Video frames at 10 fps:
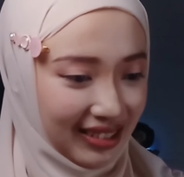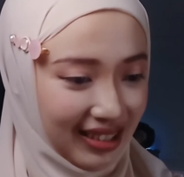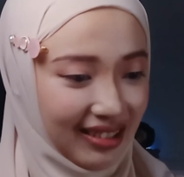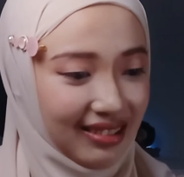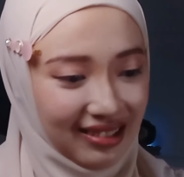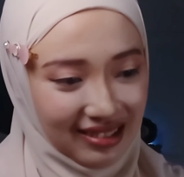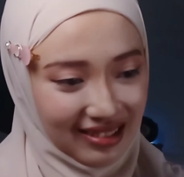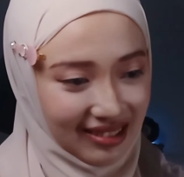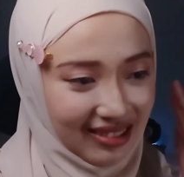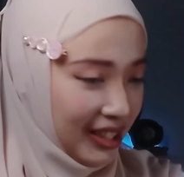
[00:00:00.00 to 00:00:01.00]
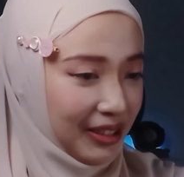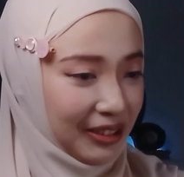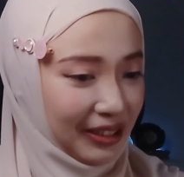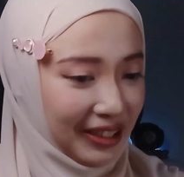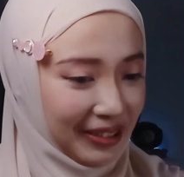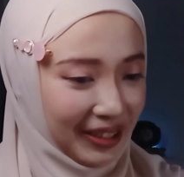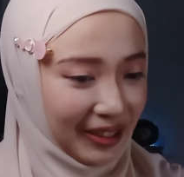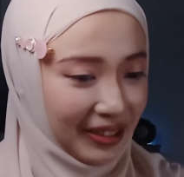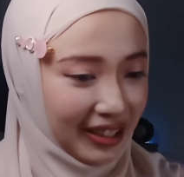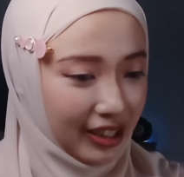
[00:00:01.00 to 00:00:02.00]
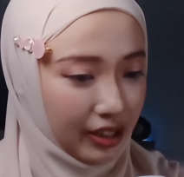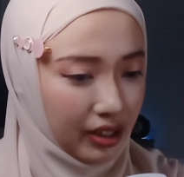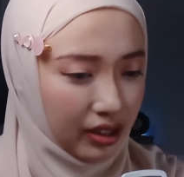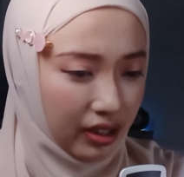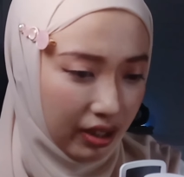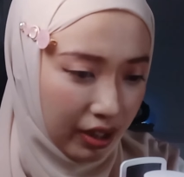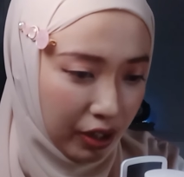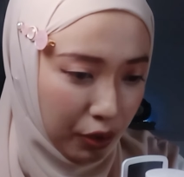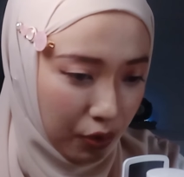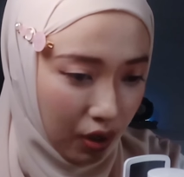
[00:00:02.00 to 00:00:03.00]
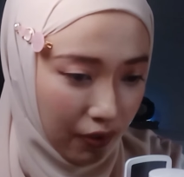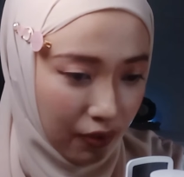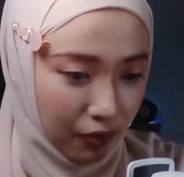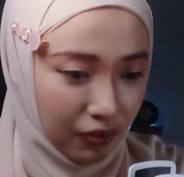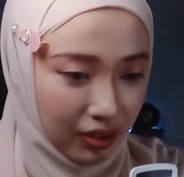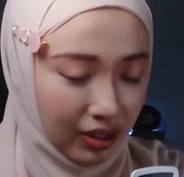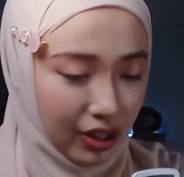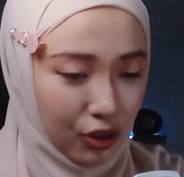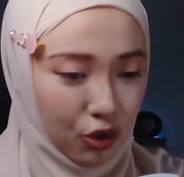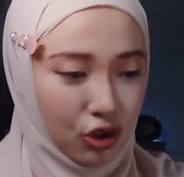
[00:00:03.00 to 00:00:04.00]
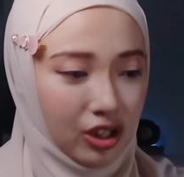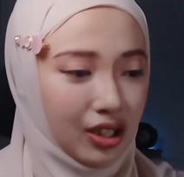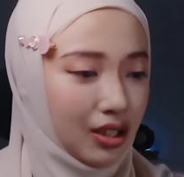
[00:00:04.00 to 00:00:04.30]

Yeah. Okay. The hero of the village.